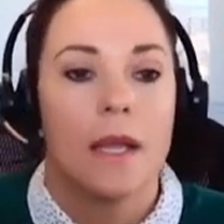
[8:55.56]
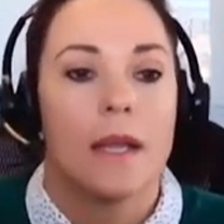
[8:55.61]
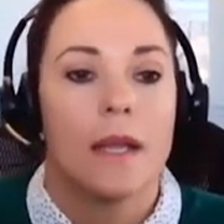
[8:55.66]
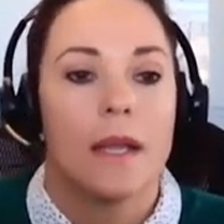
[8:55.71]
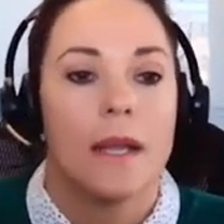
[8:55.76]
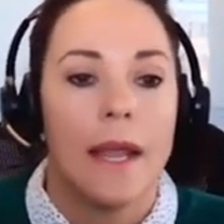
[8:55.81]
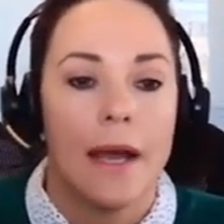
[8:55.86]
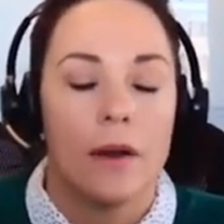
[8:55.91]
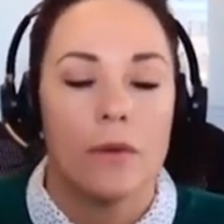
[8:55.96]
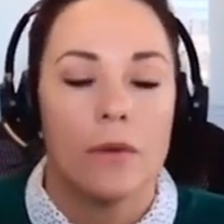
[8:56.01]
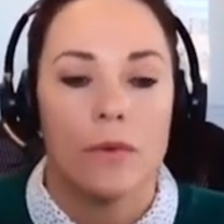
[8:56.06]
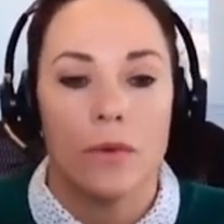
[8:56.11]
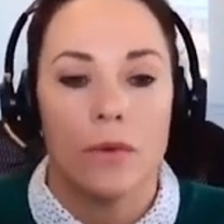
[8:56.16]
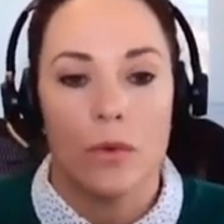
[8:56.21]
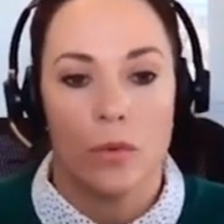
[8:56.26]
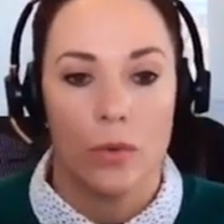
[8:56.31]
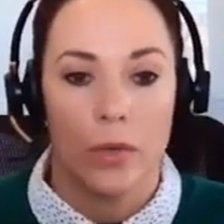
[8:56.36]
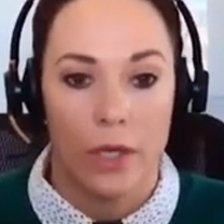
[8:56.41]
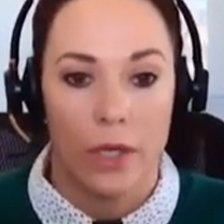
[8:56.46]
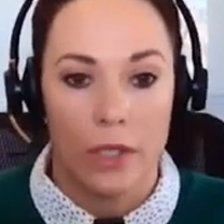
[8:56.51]
Now
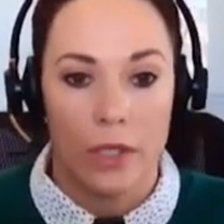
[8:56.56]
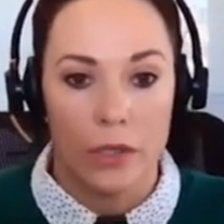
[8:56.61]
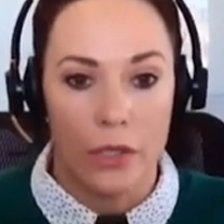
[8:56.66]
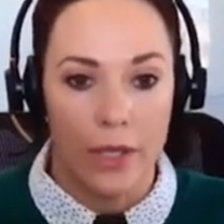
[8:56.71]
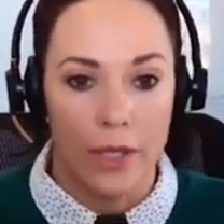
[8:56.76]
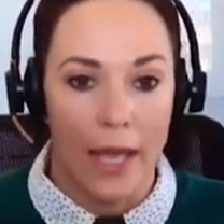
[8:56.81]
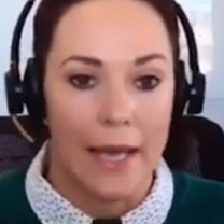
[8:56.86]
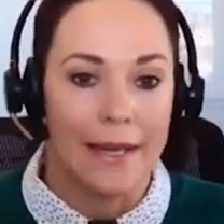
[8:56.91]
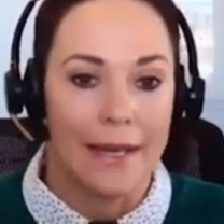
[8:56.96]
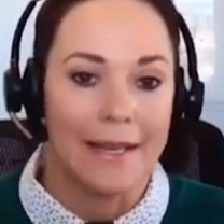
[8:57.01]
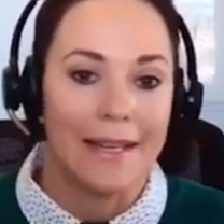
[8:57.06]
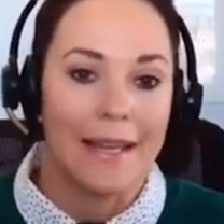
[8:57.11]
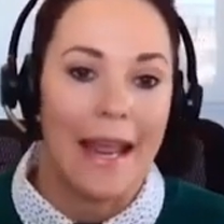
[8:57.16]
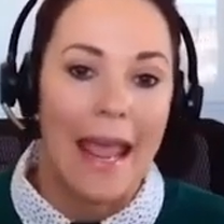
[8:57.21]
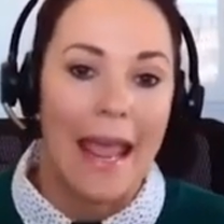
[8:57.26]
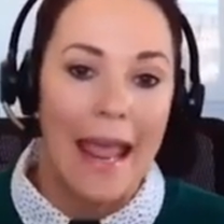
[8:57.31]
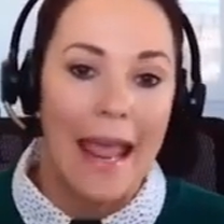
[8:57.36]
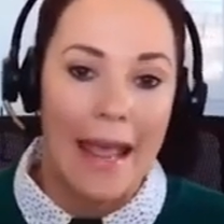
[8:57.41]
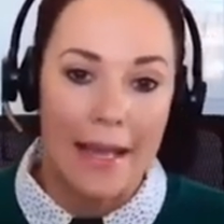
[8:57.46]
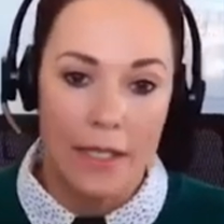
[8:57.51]
we're going to look at an
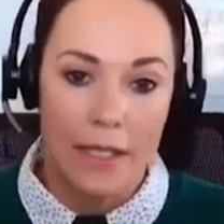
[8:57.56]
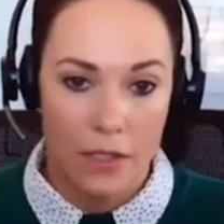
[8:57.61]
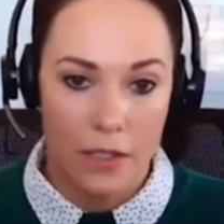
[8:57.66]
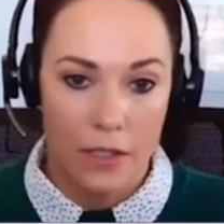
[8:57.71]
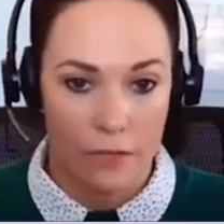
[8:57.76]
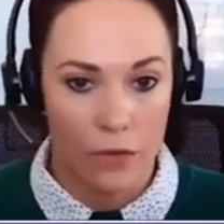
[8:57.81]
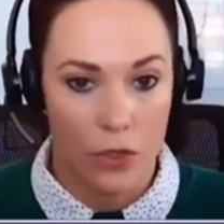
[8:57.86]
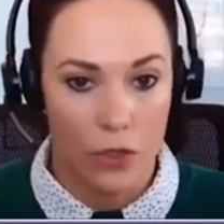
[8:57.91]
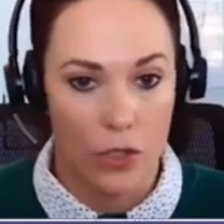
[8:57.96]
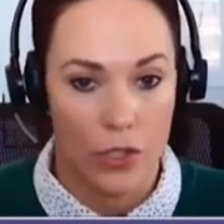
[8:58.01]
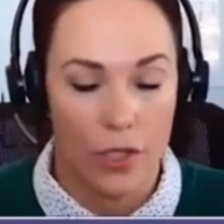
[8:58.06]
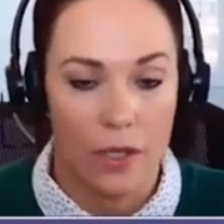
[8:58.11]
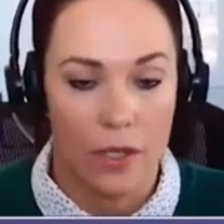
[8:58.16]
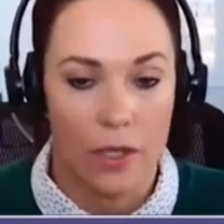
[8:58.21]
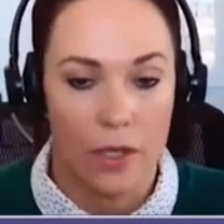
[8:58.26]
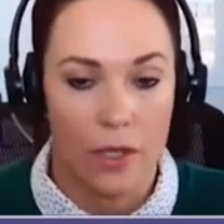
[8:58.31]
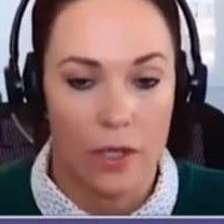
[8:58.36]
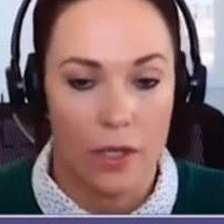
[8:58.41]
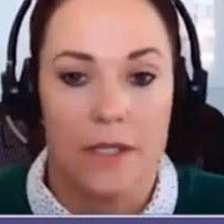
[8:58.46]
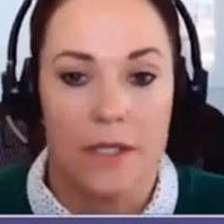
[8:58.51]
enhanced version
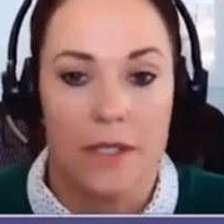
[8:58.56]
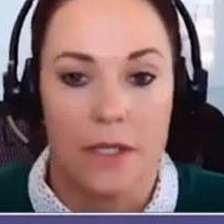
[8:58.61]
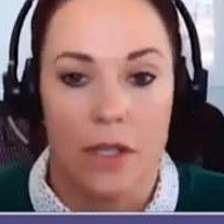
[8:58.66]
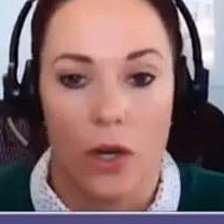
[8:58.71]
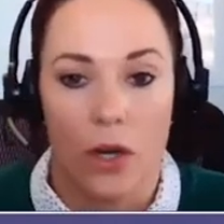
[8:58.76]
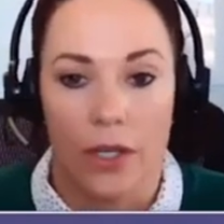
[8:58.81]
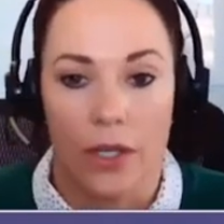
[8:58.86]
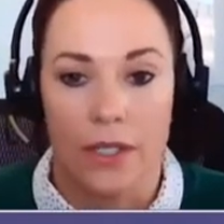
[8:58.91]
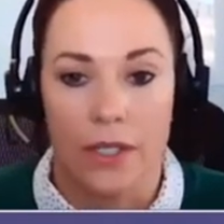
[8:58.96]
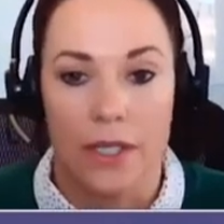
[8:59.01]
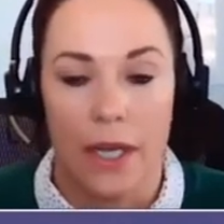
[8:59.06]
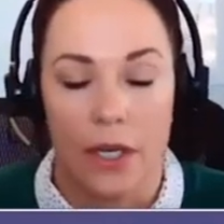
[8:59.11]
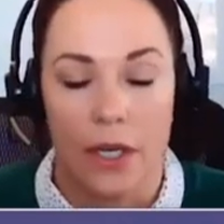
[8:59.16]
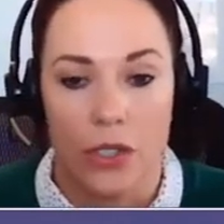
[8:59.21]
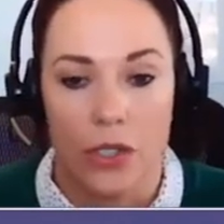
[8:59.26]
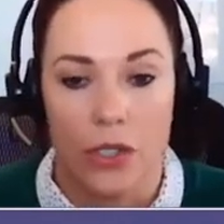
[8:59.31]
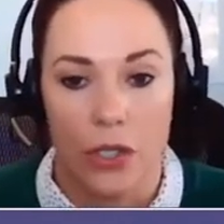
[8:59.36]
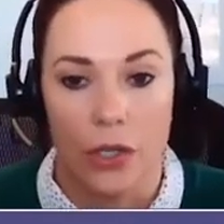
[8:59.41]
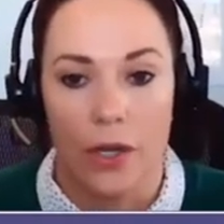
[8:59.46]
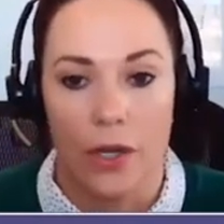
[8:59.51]
of this
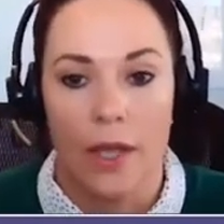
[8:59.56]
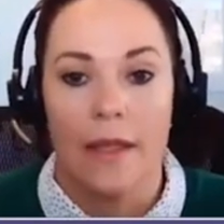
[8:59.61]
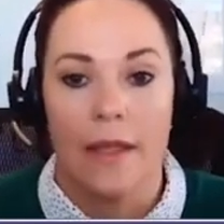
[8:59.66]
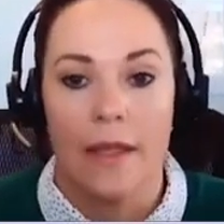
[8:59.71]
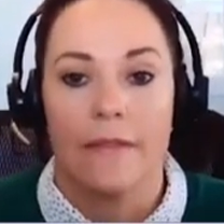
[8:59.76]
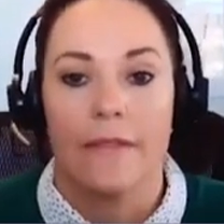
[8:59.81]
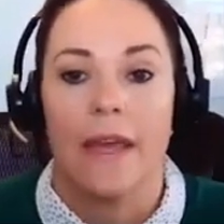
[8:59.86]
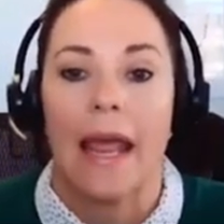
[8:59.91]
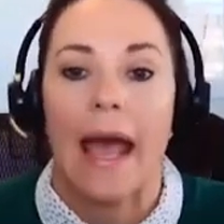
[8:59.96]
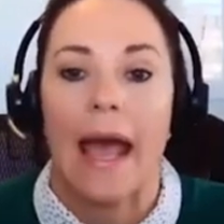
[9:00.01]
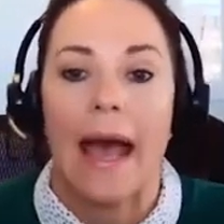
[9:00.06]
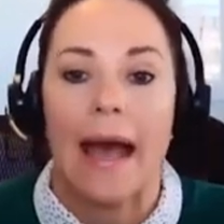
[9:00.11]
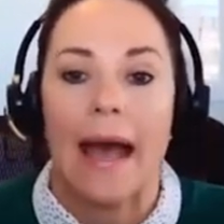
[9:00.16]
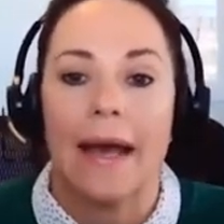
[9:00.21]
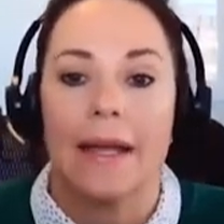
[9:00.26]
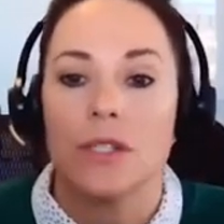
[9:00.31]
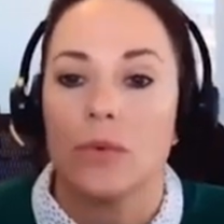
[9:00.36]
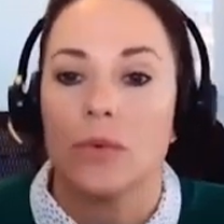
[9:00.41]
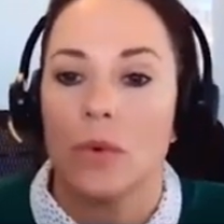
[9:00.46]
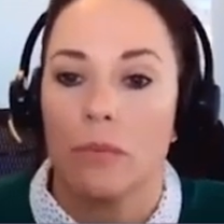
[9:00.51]
architecture that
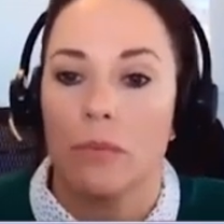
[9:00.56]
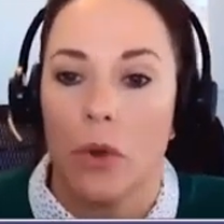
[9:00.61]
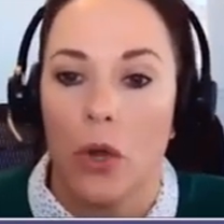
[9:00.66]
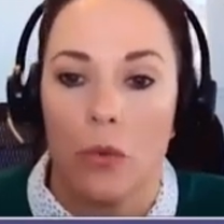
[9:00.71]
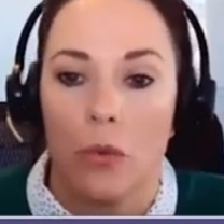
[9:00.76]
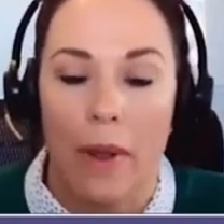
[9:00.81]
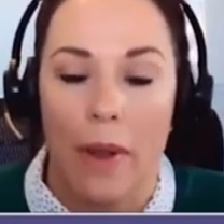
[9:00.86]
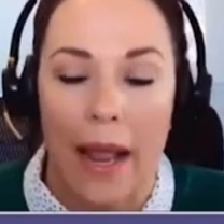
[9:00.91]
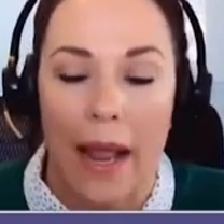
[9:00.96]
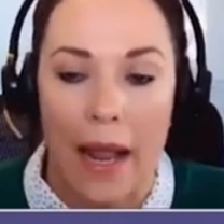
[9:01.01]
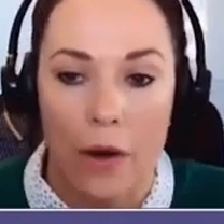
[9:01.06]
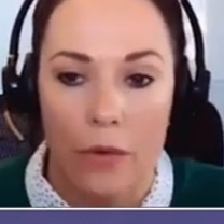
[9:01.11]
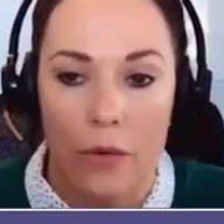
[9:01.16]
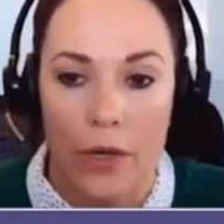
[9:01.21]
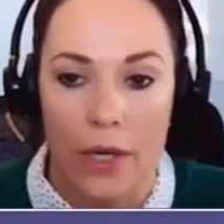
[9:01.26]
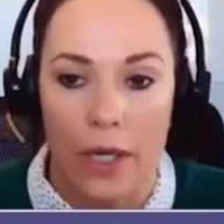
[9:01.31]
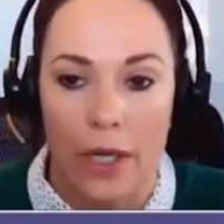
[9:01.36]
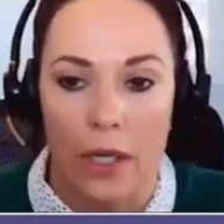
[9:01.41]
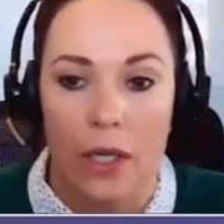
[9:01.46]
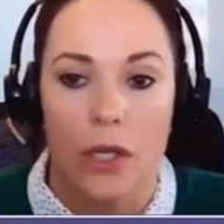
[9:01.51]
adds remote
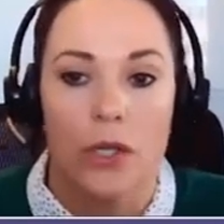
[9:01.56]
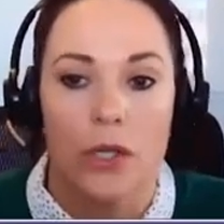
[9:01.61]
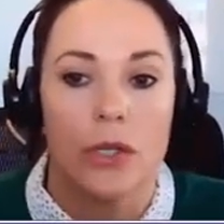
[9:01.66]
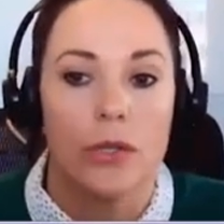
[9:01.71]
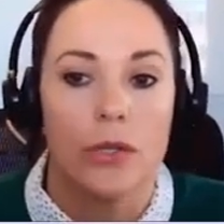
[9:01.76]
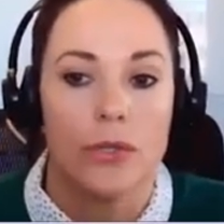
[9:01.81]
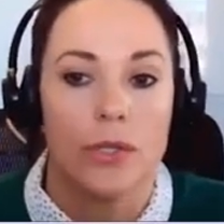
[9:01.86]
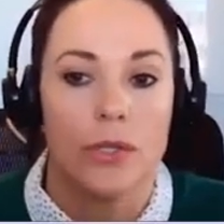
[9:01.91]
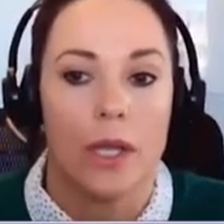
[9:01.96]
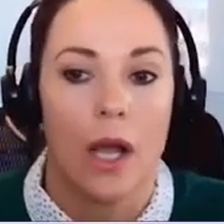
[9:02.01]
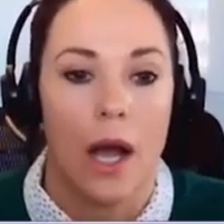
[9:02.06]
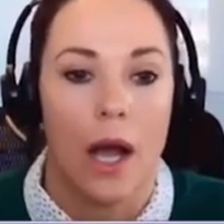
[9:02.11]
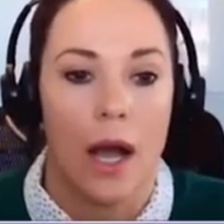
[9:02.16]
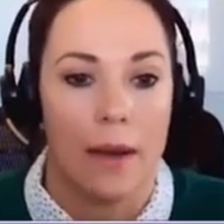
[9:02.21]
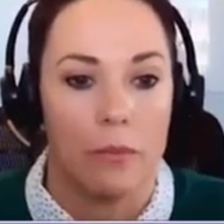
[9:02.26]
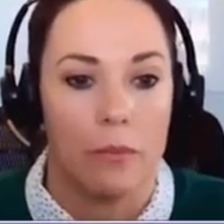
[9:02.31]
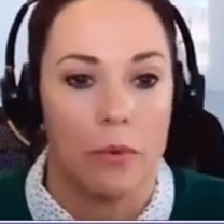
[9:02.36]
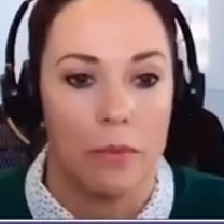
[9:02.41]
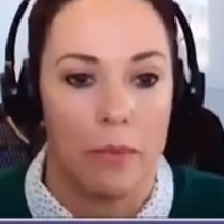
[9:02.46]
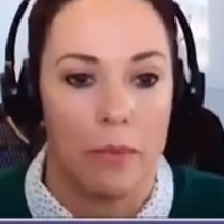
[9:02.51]
powering using hybrid